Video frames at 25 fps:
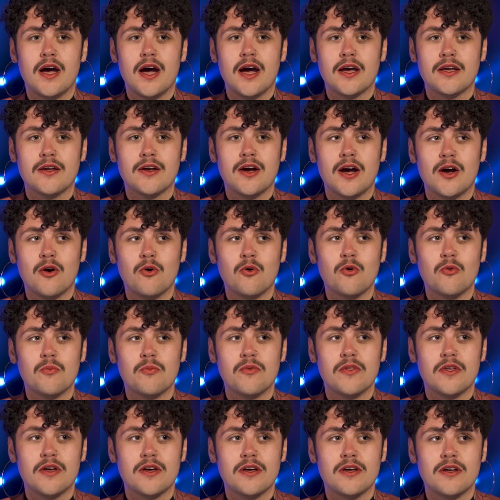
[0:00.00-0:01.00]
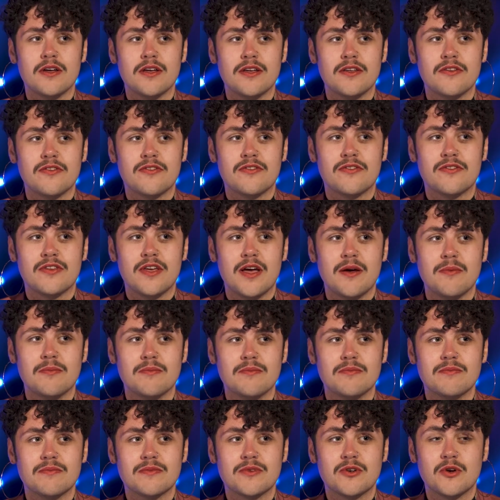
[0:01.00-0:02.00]
I hope that it's
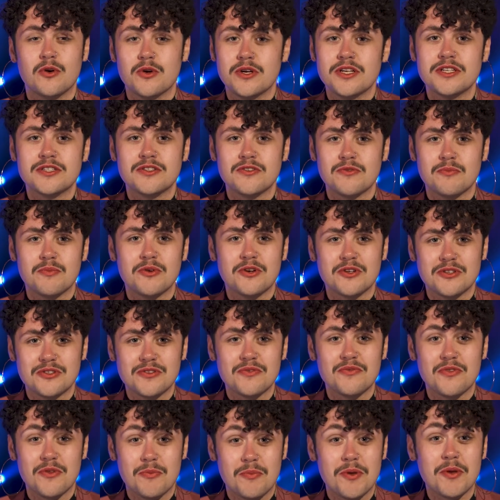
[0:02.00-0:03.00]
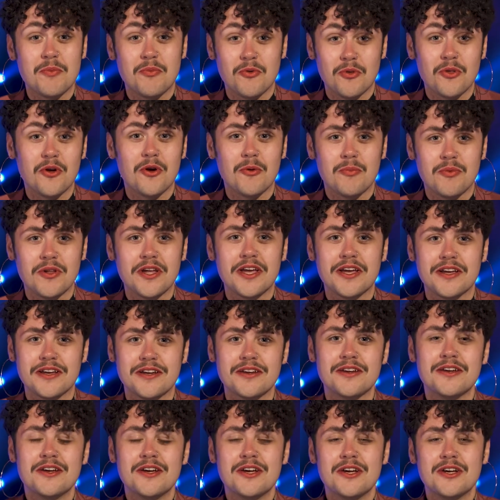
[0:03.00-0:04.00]
cohesive because of the people that are playing
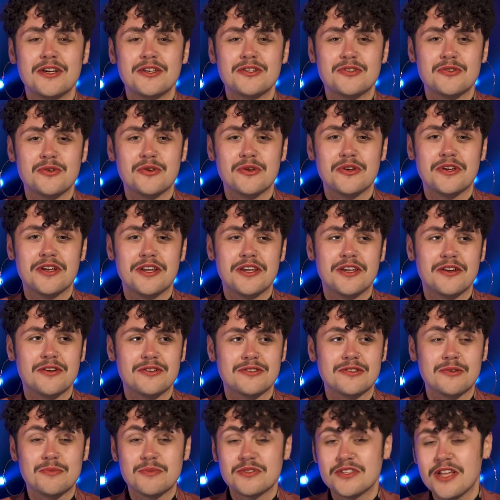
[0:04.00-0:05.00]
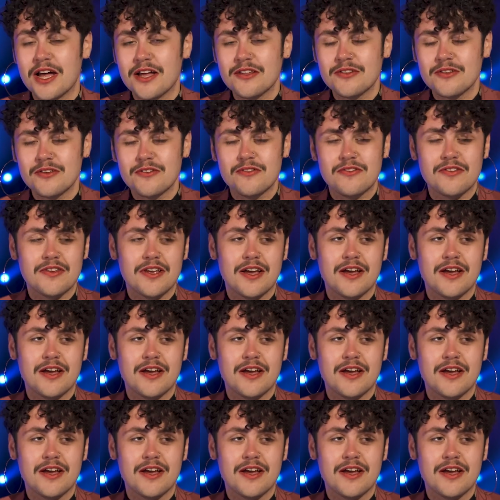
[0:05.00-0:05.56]
it. So you can hear some standards